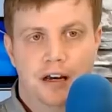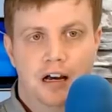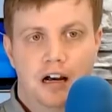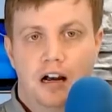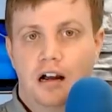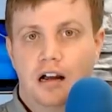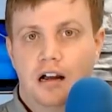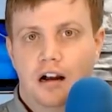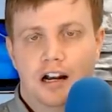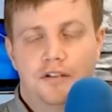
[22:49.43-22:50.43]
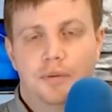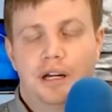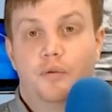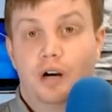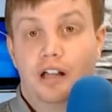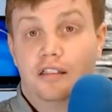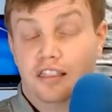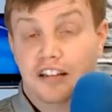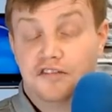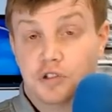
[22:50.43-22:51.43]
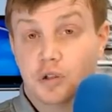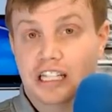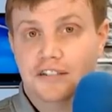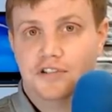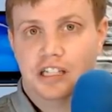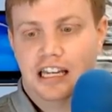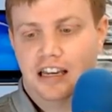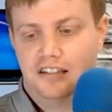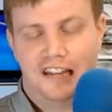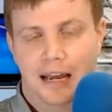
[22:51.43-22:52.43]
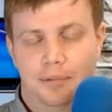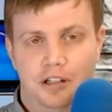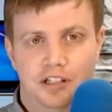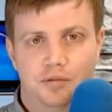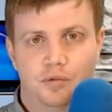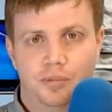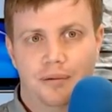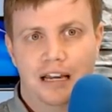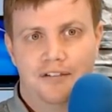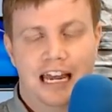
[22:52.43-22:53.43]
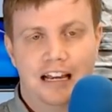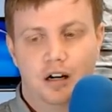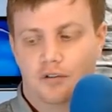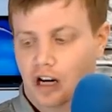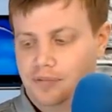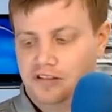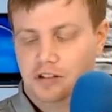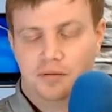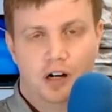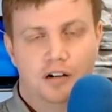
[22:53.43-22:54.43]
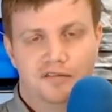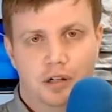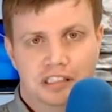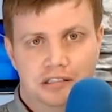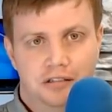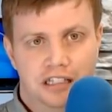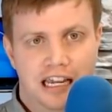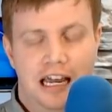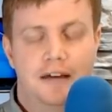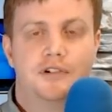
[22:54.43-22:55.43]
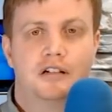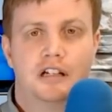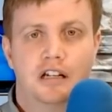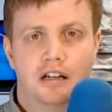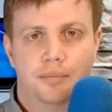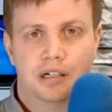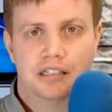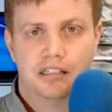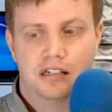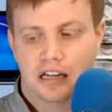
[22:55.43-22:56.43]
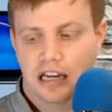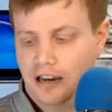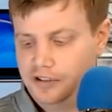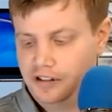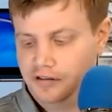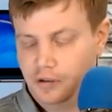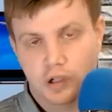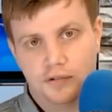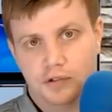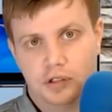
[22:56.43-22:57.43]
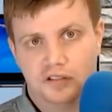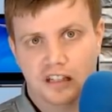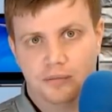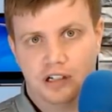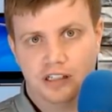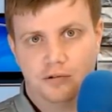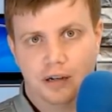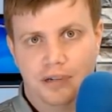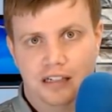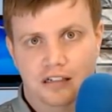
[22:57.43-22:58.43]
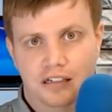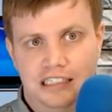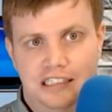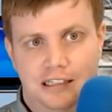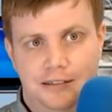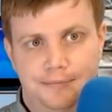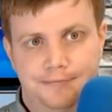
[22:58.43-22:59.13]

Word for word: Enjoy. All right, everybody. Well, thanks for tuning in for today on this Apple edition. We'll probably have a hangover episode tomorrow, as we always do the day after. But uh, have yourselves a wonderful Tuesday, and we'll catch you right back here next time.